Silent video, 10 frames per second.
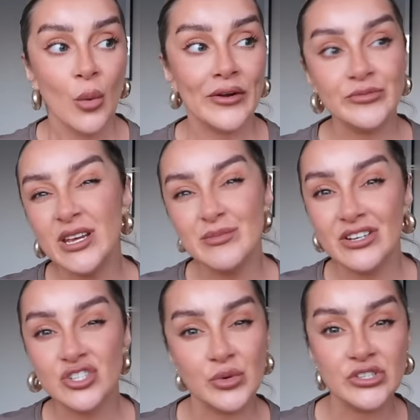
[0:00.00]
Whereas me and
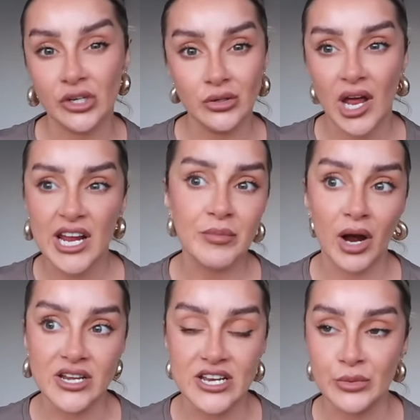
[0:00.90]
Mitchell, we're so
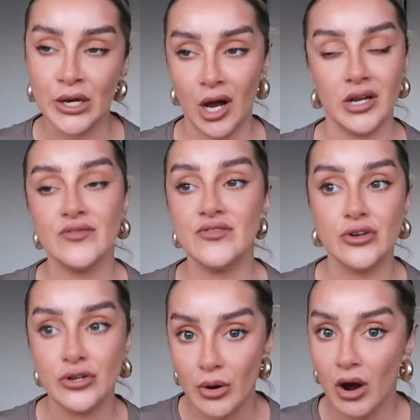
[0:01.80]
like-minded, we kind of
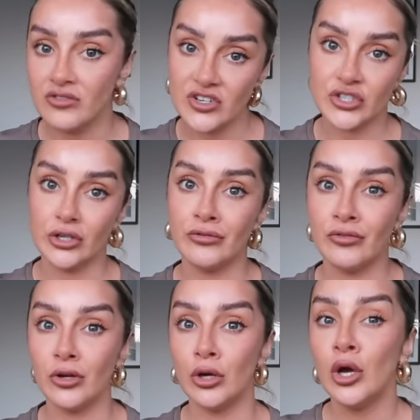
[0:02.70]
knew our vision
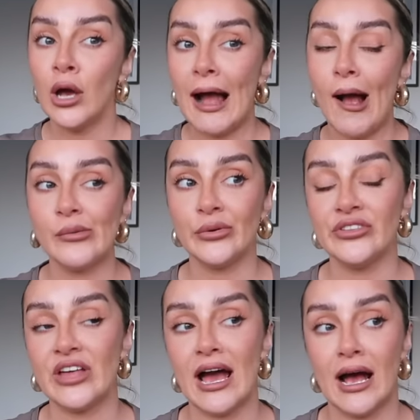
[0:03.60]
for how we
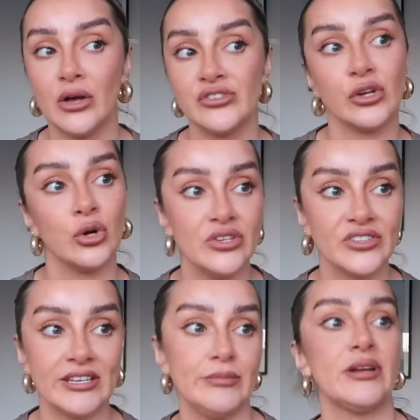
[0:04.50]
wanted the house, the colour
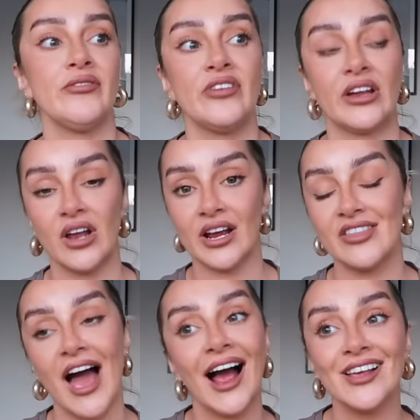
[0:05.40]
scheme and everything like
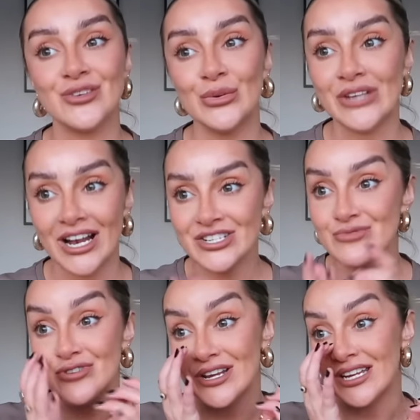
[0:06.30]
that. So it was actually
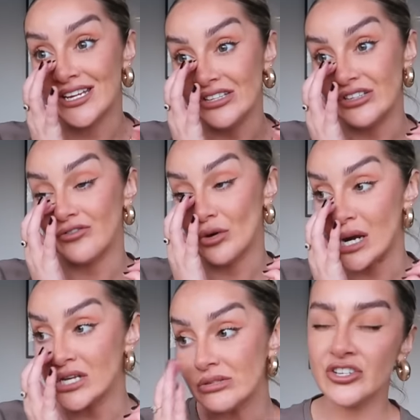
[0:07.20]
really easy for
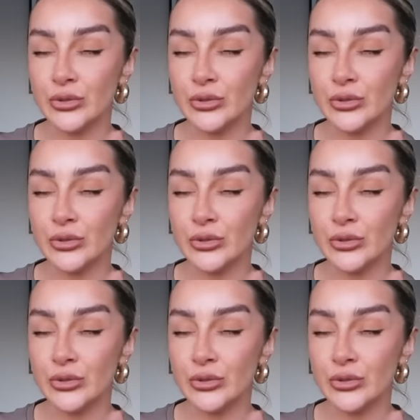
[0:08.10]
us. As